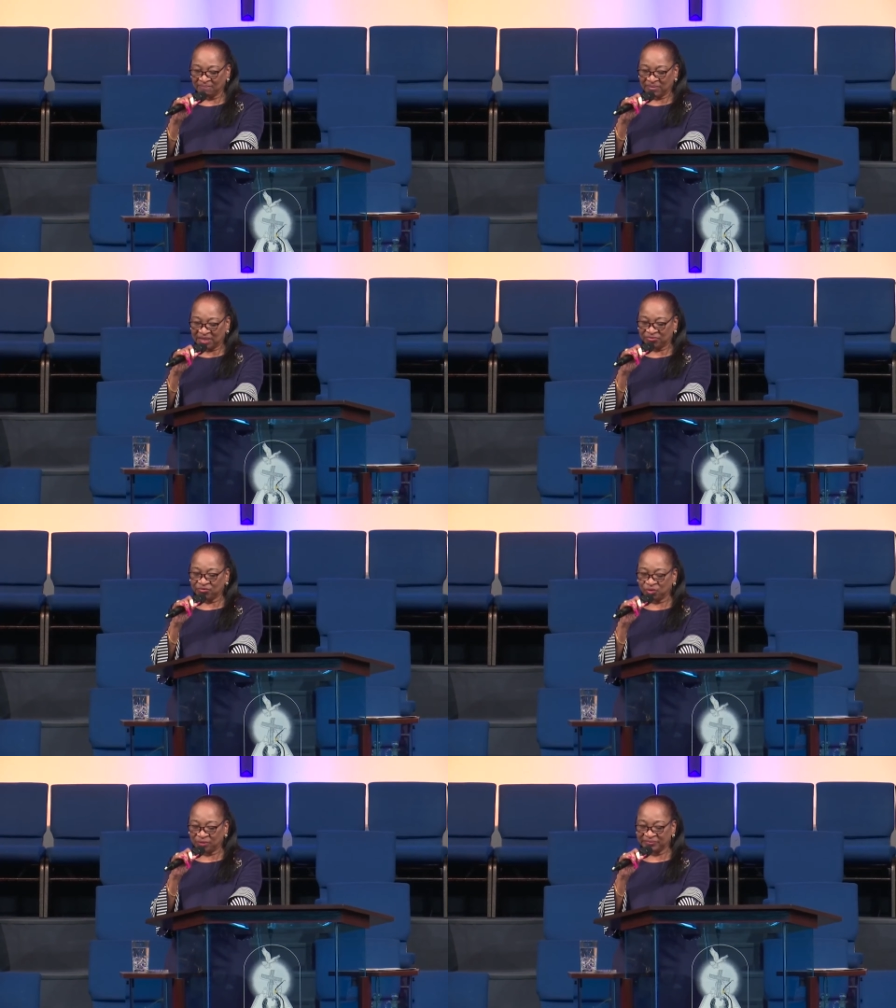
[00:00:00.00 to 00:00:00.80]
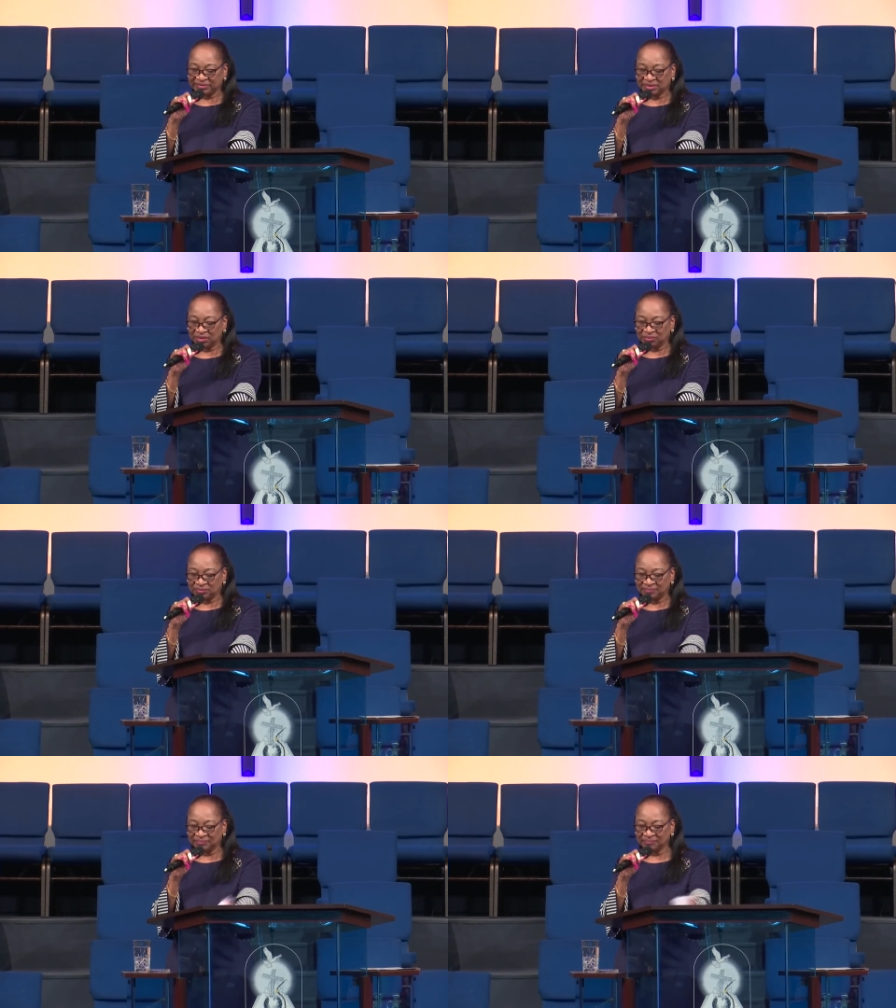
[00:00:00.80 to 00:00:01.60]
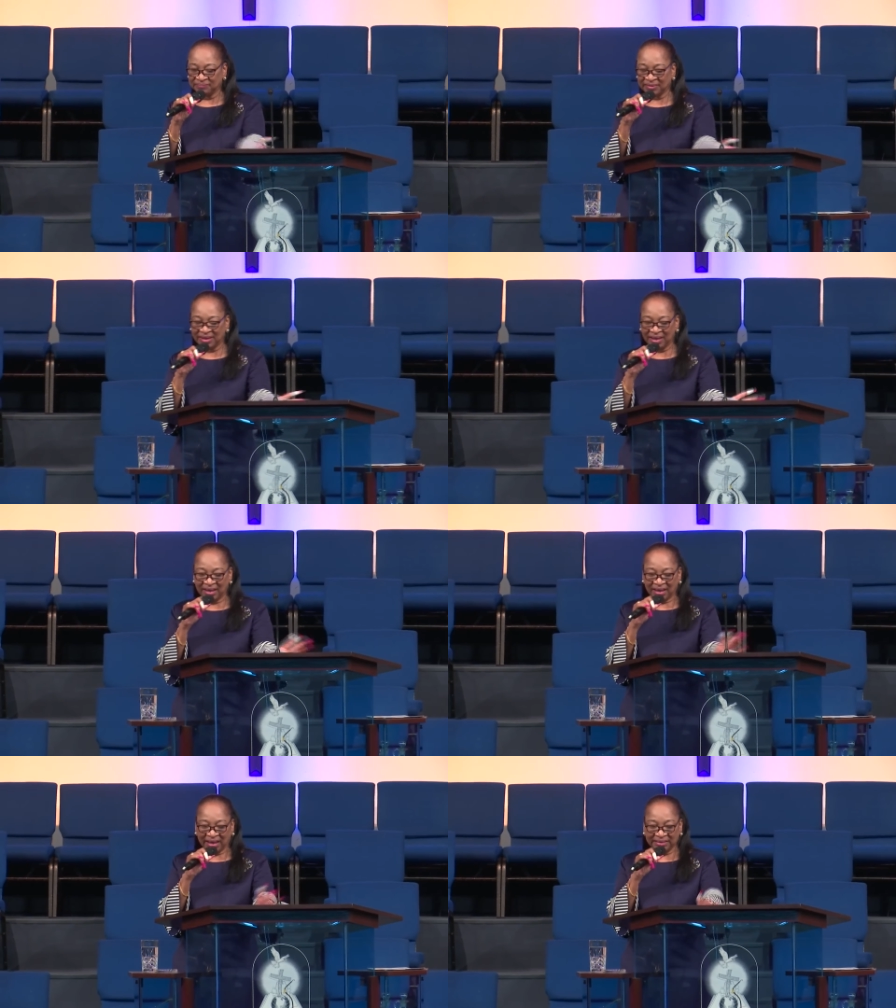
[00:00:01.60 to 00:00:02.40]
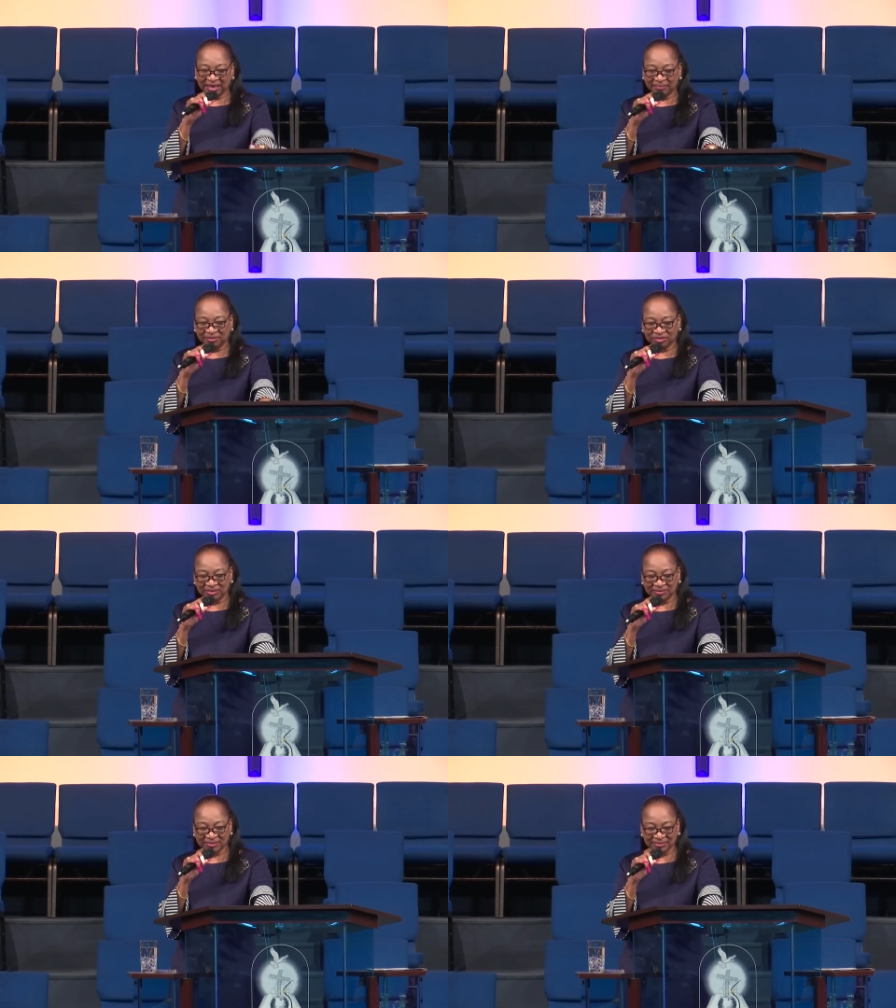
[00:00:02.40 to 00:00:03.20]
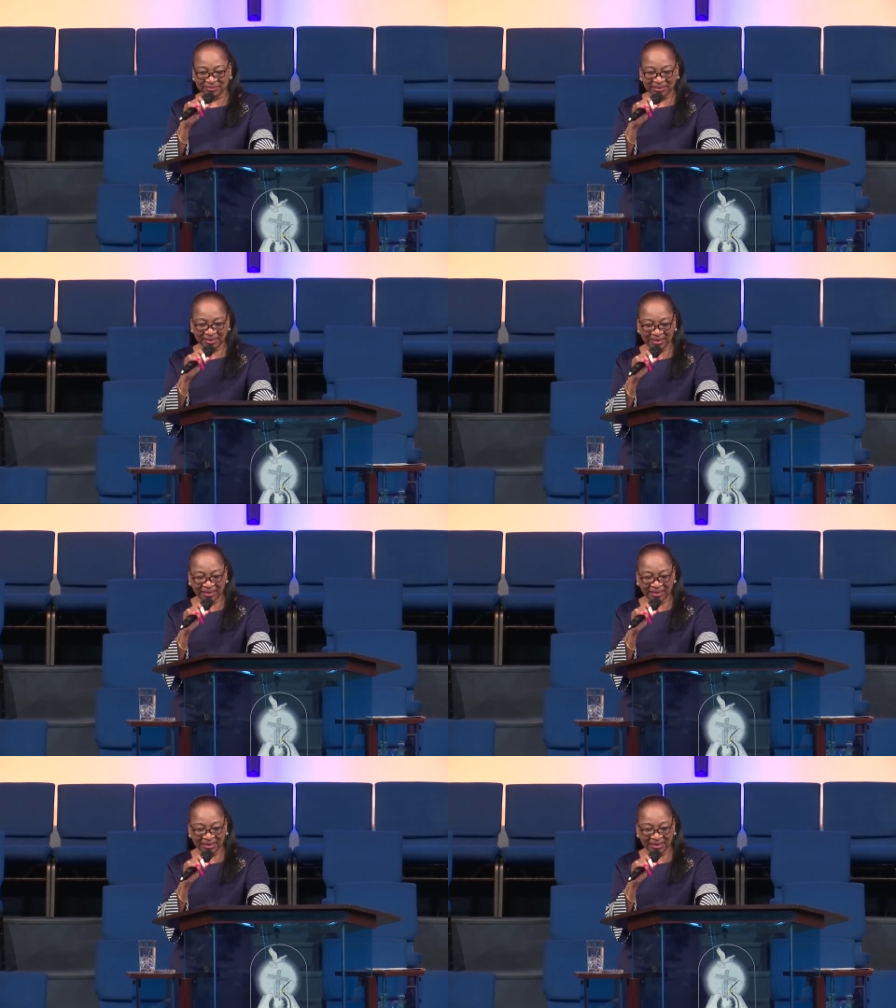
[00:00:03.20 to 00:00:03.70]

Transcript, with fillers: He threw off his coat and came to Jesus.